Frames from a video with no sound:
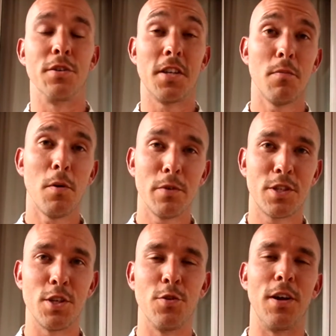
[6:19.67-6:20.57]
tip number
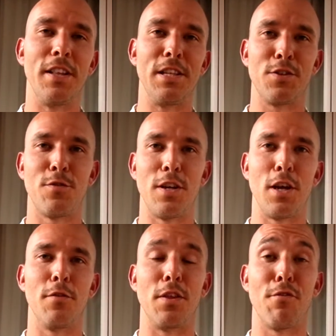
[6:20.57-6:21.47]
2 in this
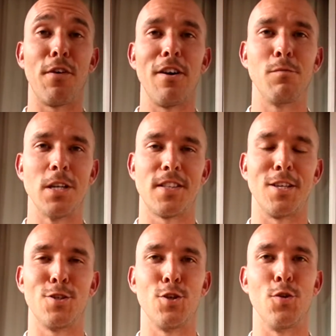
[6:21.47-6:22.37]
video of the 5 best
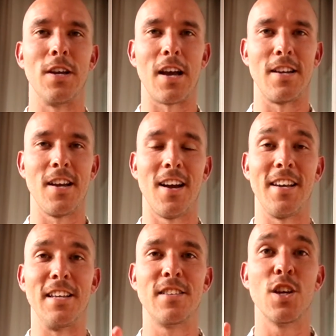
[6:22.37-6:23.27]
things to do in Chania
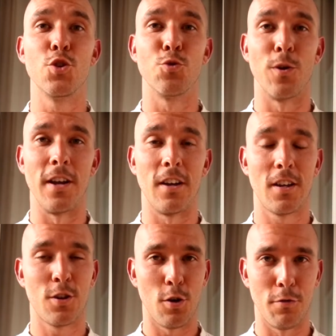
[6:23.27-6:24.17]
is drink
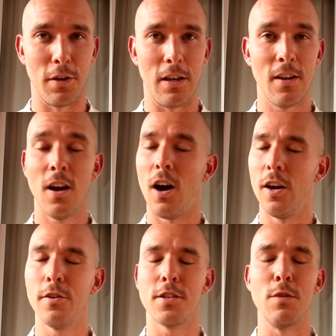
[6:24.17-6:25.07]
coffee. I
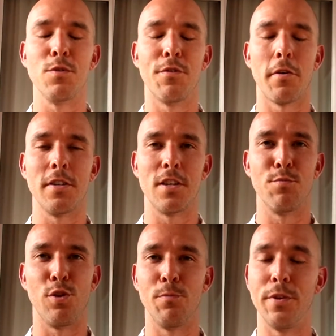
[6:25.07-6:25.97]
know it seems very
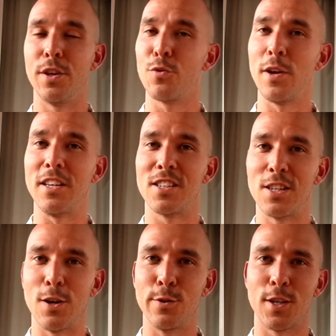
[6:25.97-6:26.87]
simple, but the Greeks
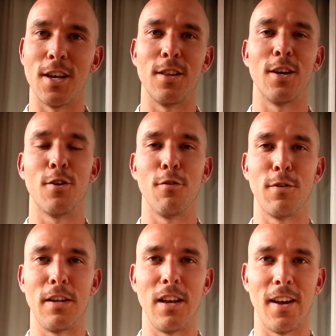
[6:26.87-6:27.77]
don't take their
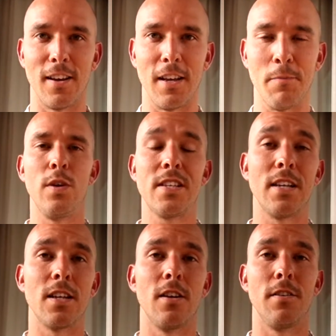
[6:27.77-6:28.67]
coffee lightly. We
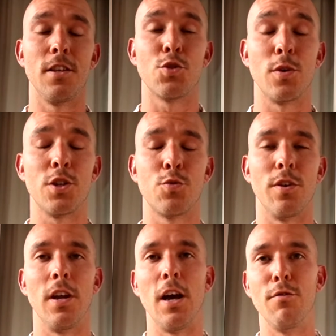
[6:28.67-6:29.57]
sat down in this
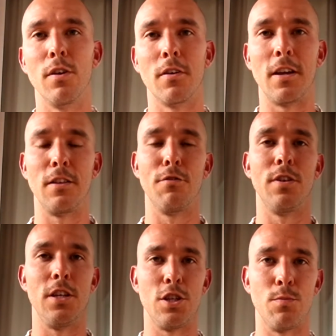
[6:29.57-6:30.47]
restaurant overlooking the
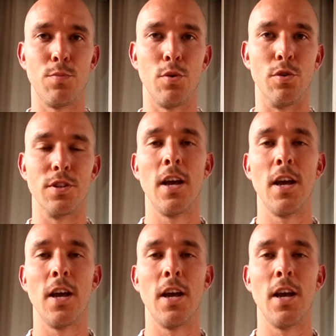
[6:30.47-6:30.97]
Venetian Port